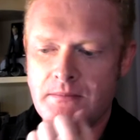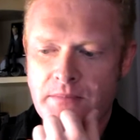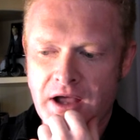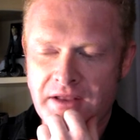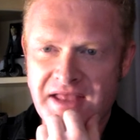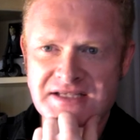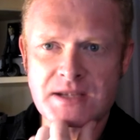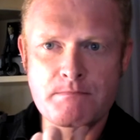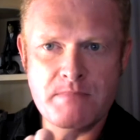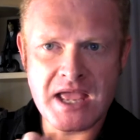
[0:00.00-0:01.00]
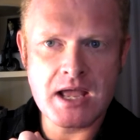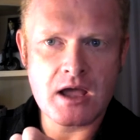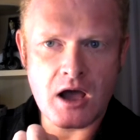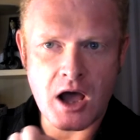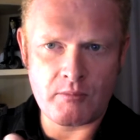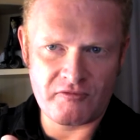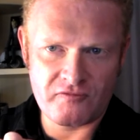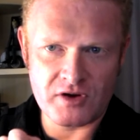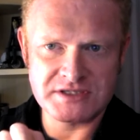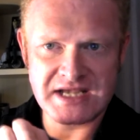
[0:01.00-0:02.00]
But that's a big
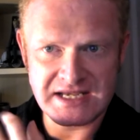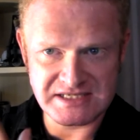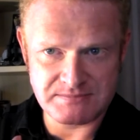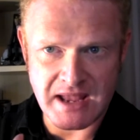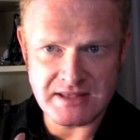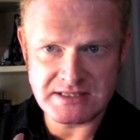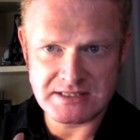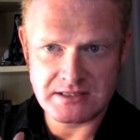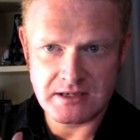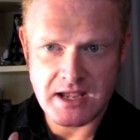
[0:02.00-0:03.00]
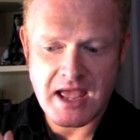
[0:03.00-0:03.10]
upfront expense.